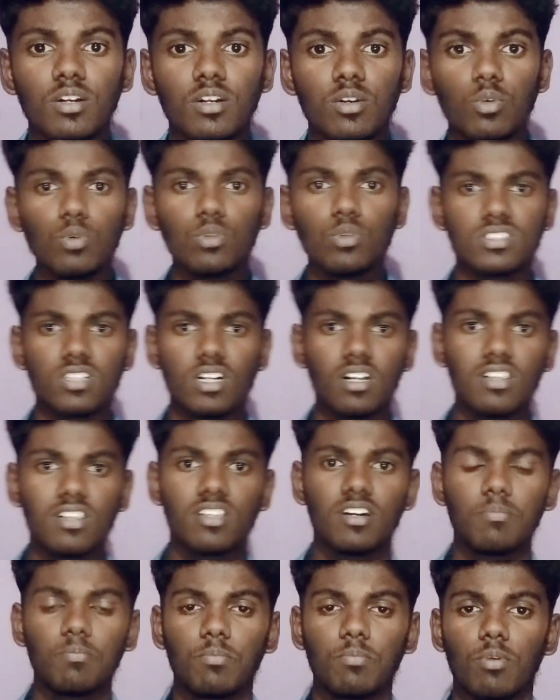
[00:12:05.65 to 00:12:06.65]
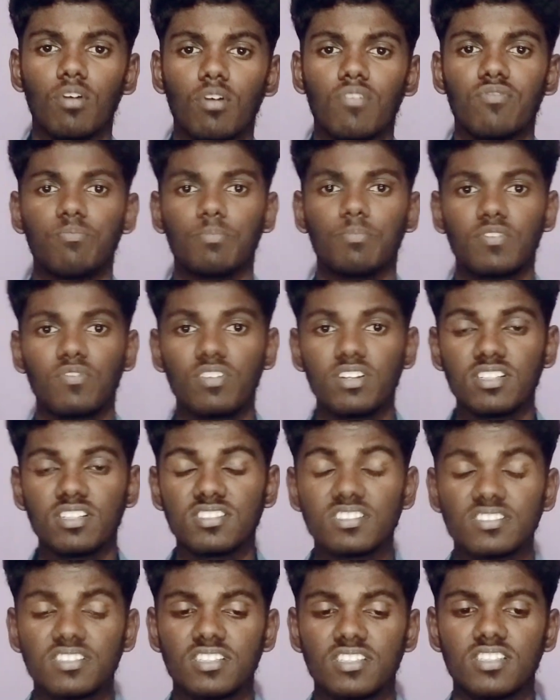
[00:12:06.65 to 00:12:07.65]
to serve their
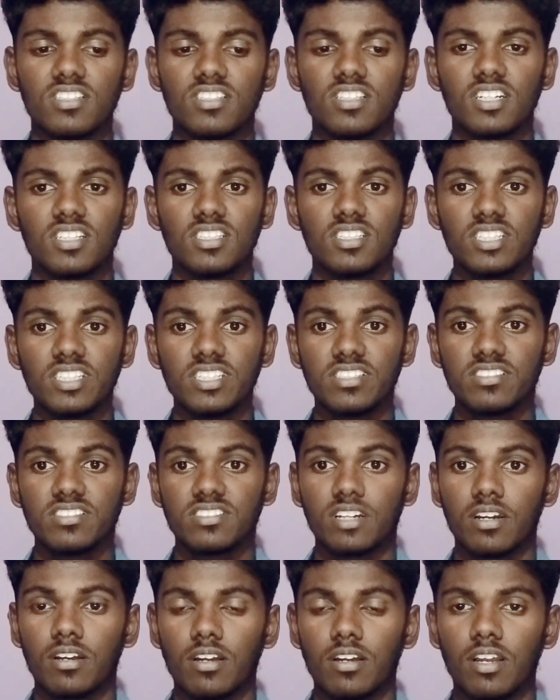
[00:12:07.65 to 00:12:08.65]
preferences and their needs.